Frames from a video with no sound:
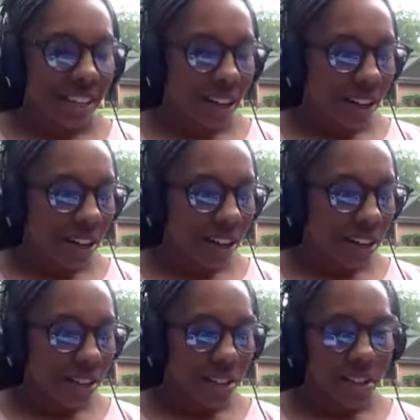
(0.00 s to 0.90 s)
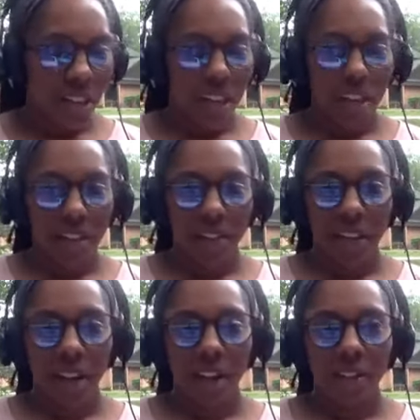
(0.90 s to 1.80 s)
uh, is this saying
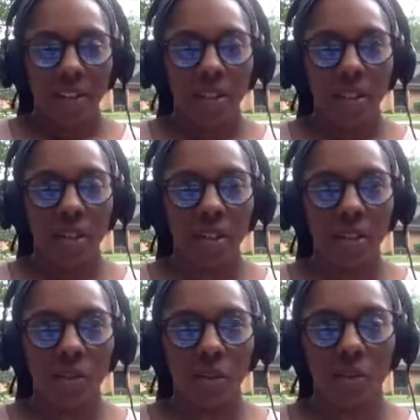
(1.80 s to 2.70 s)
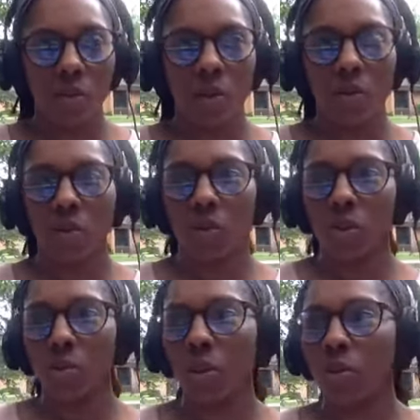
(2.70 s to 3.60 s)
that the rituals or the
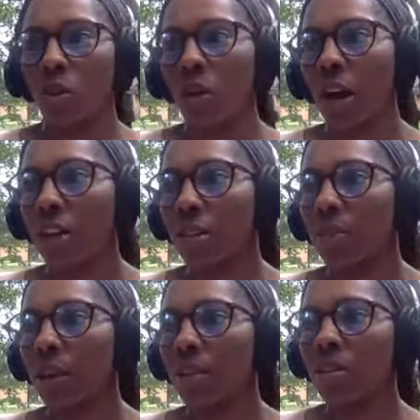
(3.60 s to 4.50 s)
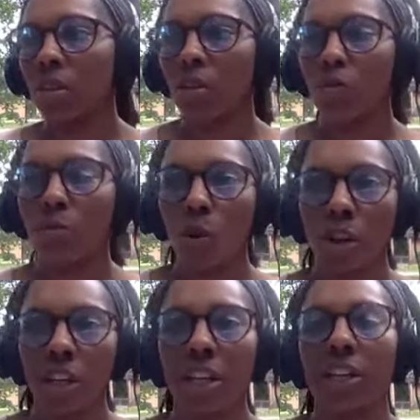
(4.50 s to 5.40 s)
spiritual aspects of
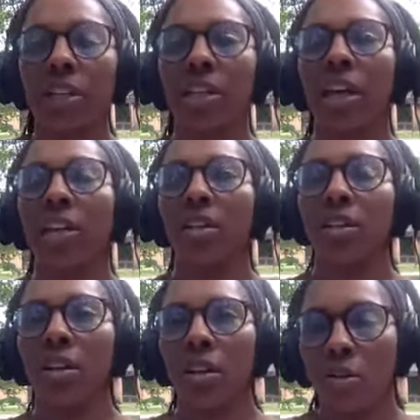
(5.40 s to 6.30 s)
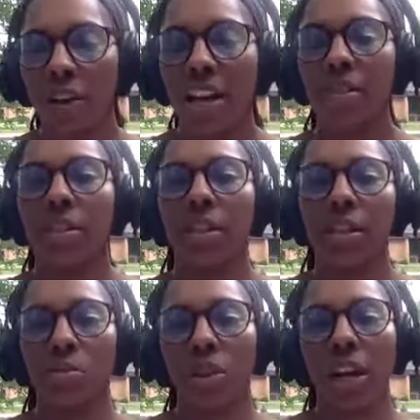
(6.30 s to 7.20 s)
mourning and fasting
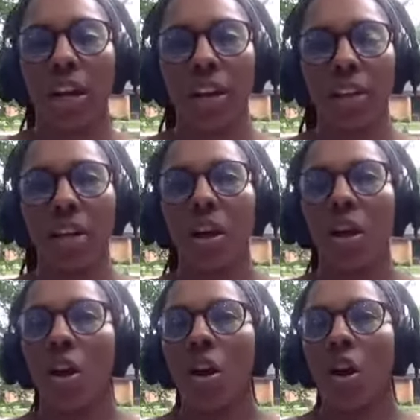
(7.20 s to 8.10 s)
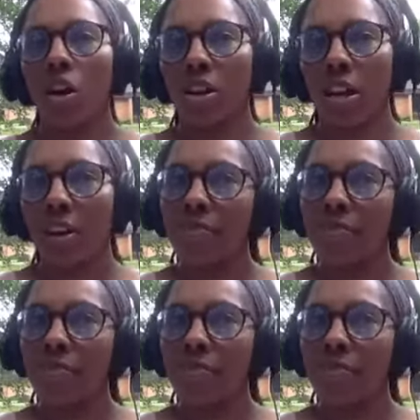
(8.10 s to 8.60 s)
and praying are not